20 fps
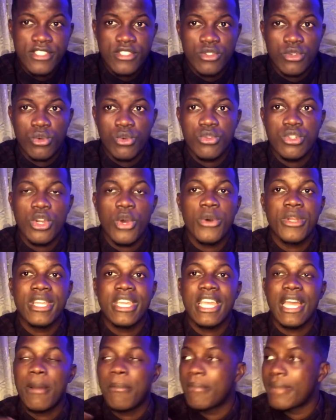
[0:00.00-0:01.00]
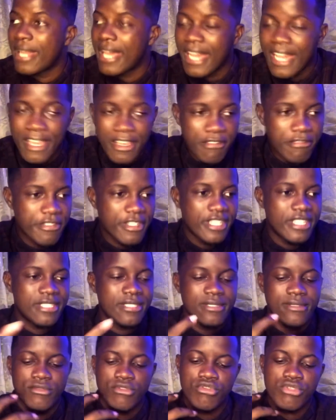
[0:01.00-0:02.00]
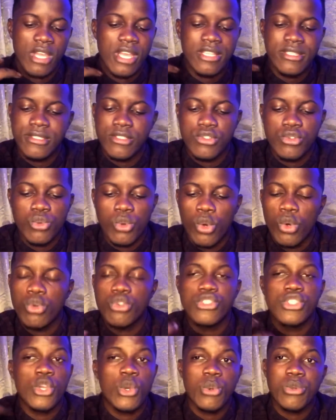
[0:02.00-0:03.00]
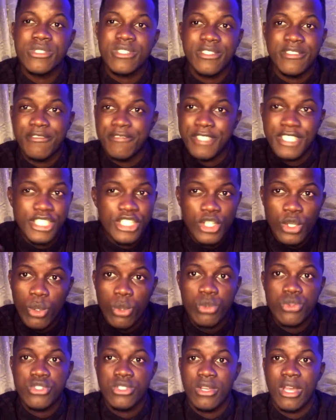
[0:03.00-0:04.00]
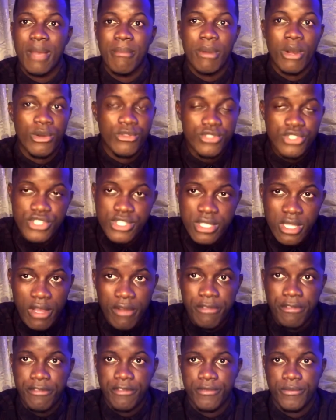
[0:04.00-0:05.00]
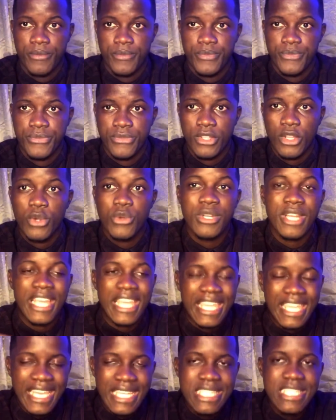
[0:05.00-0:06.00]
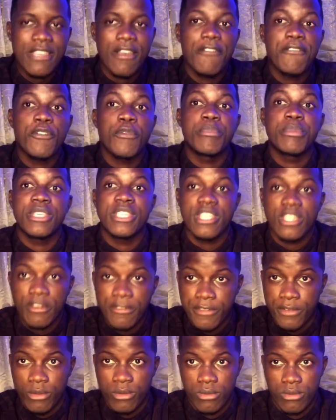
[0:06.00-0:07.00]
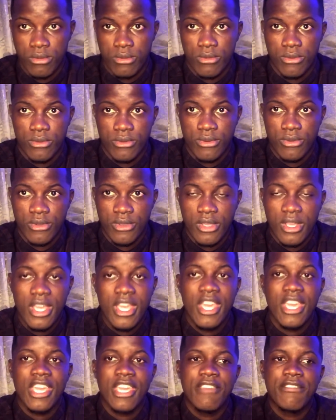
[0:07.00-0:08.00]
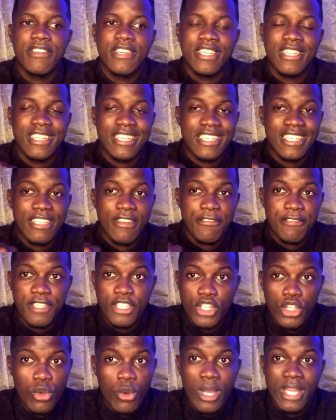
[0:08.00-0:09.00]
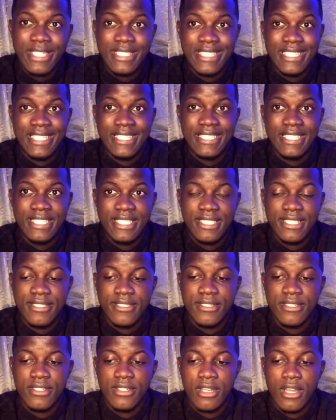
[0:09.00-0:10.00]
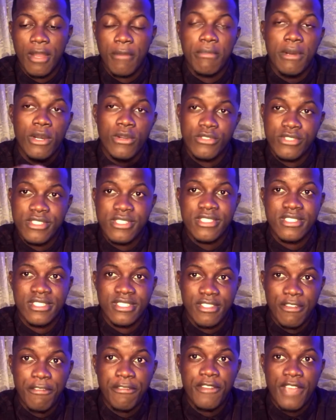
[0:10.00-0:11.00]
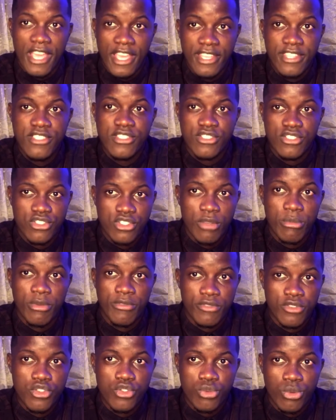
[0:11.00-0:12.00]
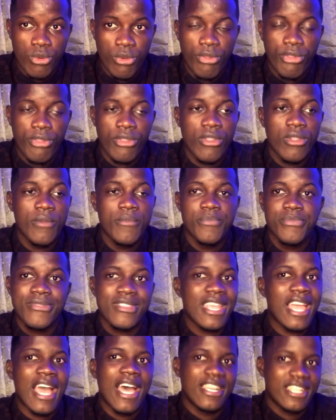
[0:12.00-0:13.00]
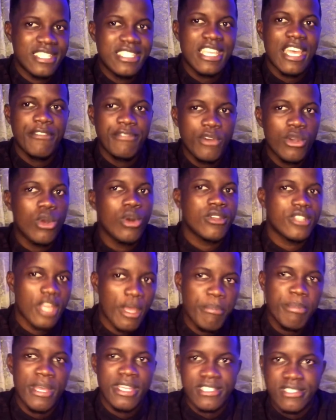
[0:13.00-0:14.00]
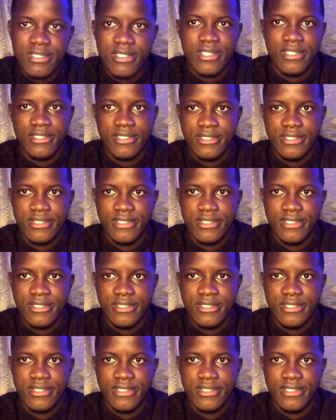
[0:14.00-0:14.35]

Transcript: to know to come live and try to do audios and videos about this stuff. Una get for be careful. Even the video I did about the facts, some of the truth, at the time I called that party